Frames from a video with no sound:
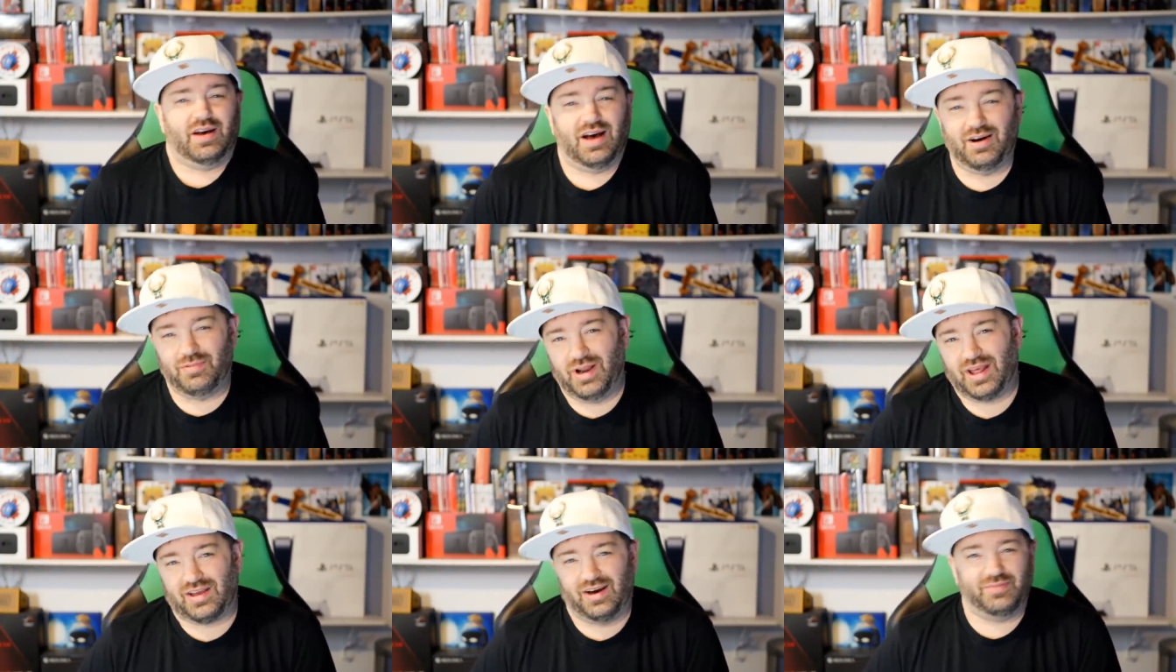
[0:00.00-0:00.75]
when
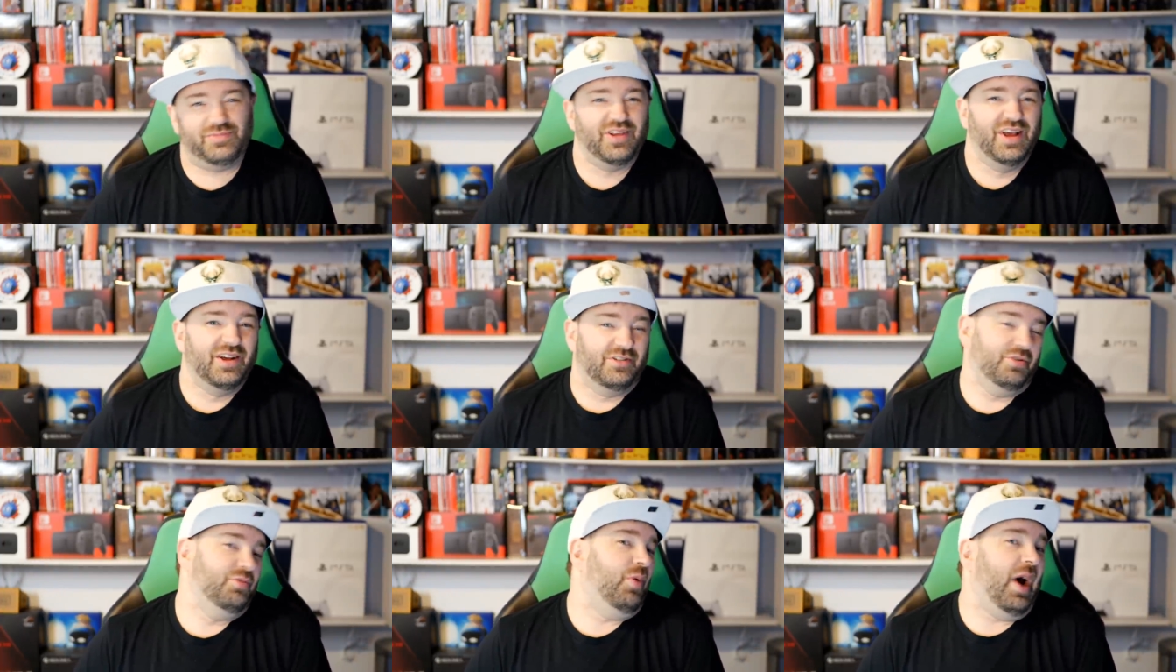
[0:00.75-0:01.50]
it comes to
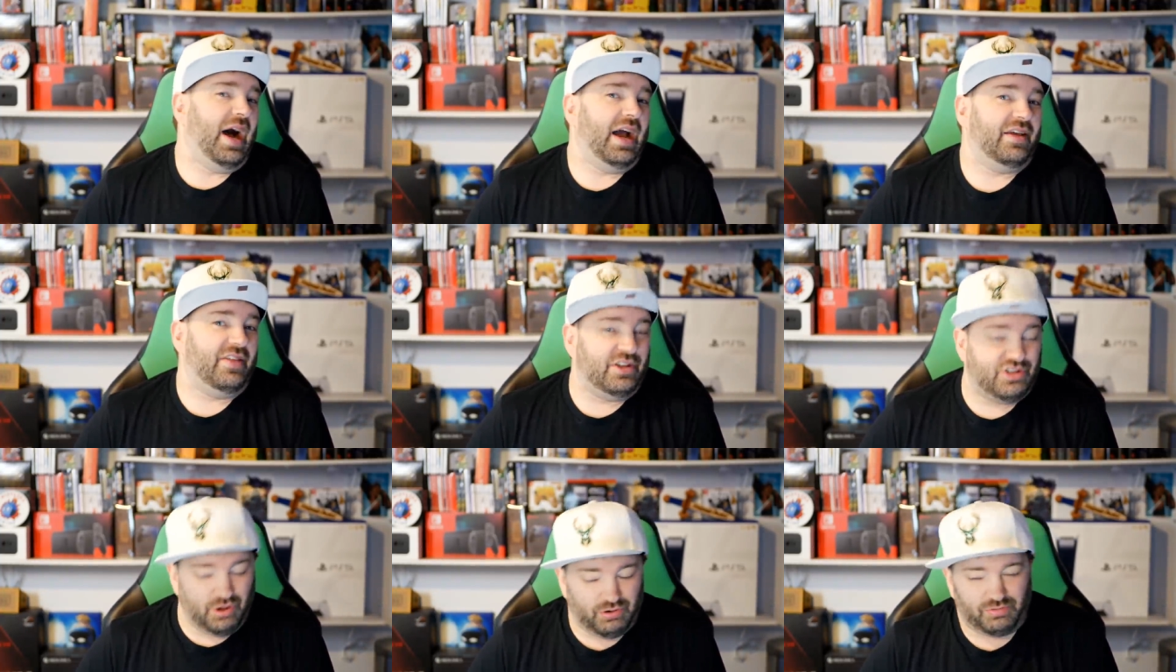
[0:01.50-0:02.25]
why they
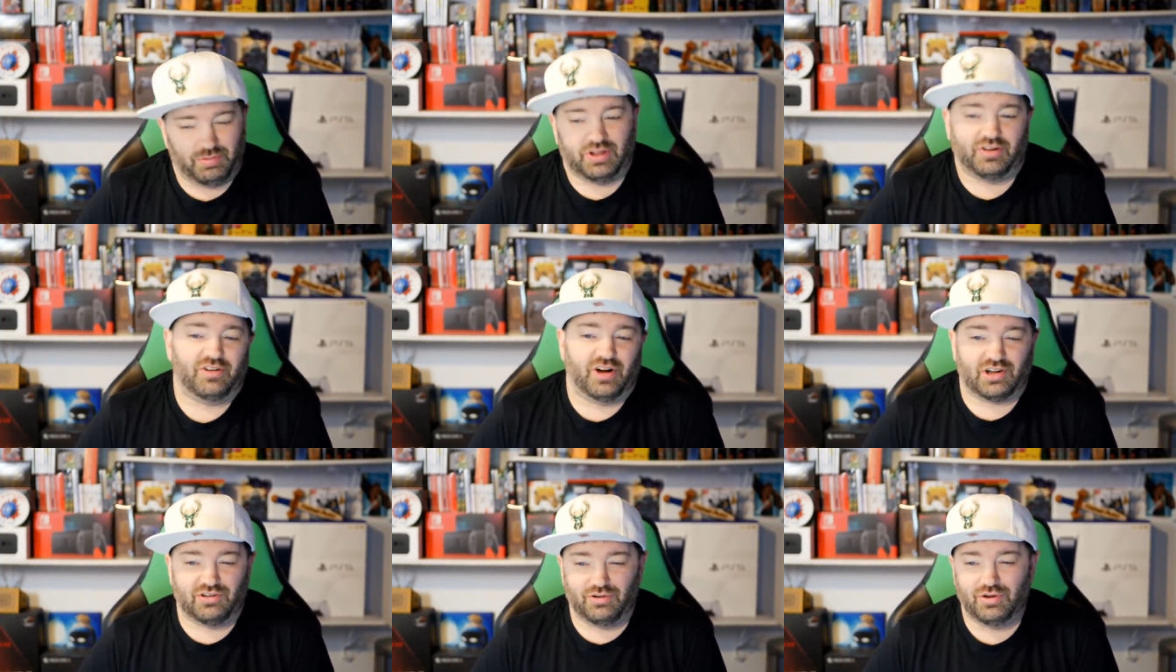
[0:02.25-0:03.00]
chose me to talk
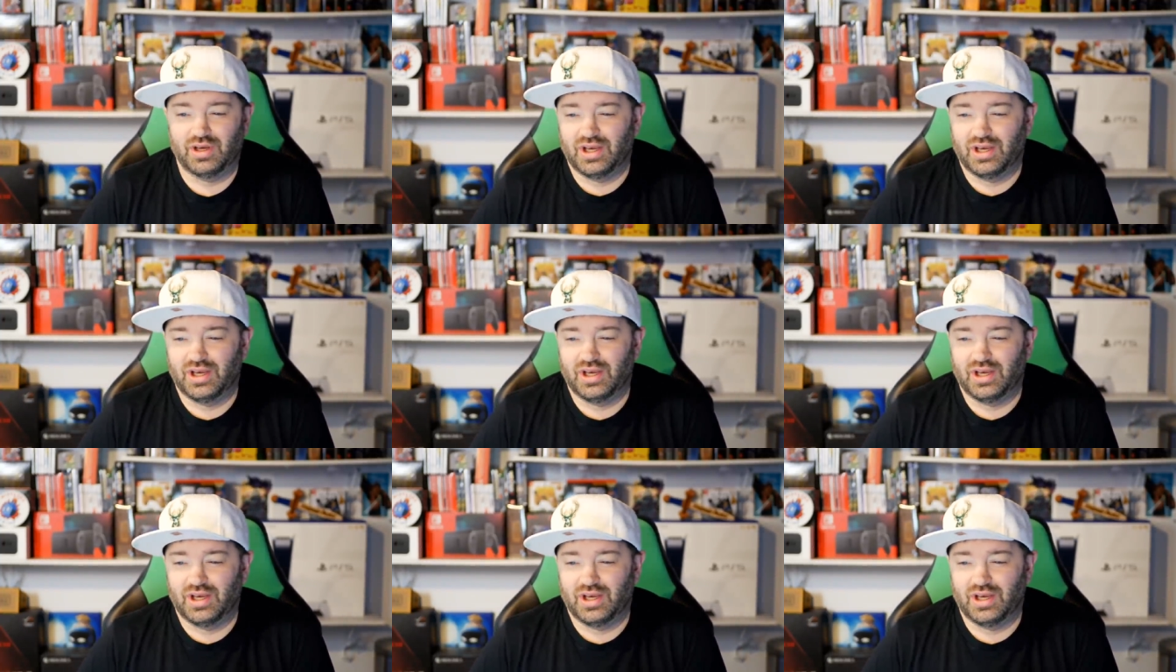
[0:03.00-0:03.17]
to.